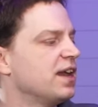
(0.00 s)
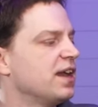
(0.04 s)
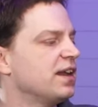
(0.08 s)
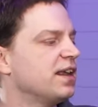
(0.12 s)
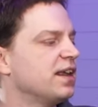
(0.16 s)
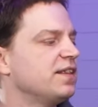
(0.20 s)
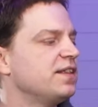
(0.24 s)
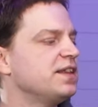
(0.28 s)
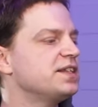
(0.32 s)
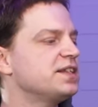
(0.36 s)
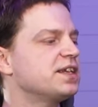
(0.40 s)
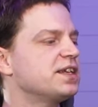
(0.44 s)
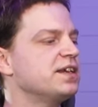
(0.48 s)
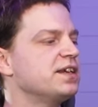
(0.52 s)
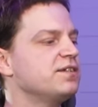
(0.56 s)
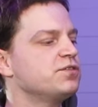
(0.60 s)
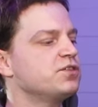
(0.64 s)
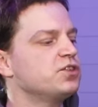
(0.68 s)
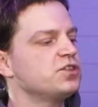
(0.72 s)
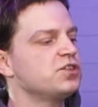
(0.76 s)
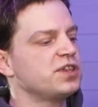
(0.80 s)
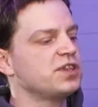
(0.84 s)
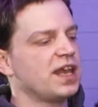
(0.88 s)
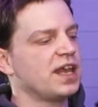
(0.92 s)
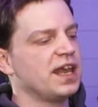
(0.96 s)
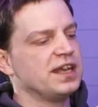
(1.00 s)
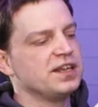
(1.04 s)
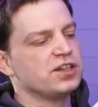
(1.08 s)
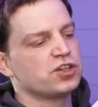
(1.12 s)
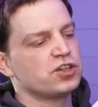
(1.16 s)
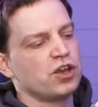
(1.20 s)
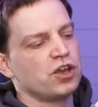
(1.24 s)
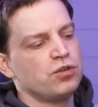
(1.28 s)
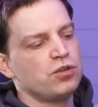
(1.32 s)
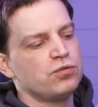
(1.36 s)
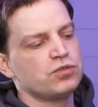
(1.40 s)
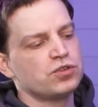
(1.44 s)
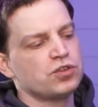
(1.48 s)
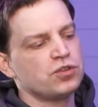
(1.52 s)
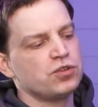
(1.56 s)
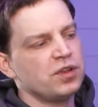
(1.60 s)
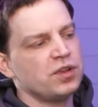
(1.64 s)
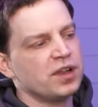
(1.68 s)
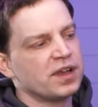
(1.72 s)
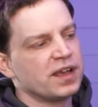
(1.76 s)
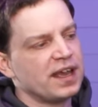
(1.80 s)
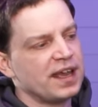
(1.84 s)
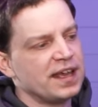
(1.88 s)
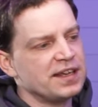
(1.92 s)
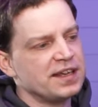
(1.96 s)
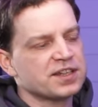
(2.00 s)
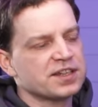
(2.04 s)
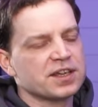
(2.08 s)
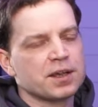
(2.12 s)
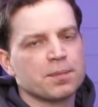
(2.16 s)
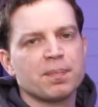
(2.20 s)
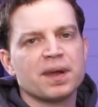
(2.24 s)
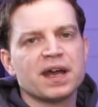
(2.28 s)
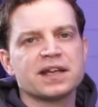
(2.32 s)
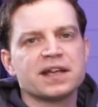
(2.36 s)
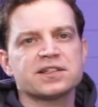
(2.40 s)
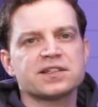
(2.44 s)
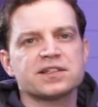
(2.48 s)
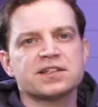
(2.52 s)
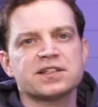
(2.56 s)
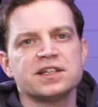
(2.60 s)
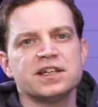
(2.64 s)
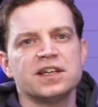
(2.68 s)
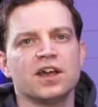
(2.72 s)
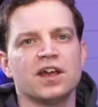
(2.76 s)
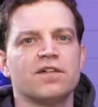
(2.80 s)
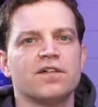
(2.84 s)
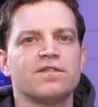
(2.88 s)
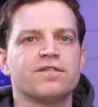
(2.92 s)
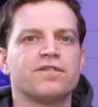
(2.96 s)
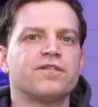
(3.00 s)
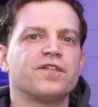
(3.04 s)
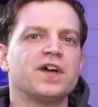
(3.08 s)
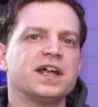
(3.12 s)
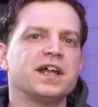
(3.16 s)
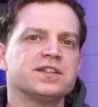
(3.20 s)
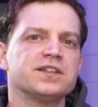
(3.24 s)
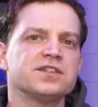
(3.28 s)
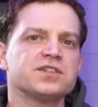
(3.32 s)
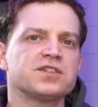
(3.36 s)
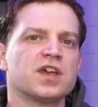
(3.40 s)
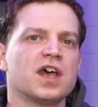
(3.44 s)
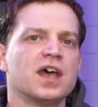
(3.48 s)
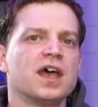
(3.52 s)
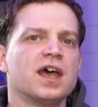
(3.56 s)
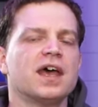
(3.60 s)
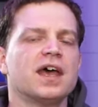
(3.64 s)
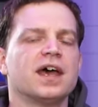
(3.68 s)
Now this gives us a total case capacity of fans,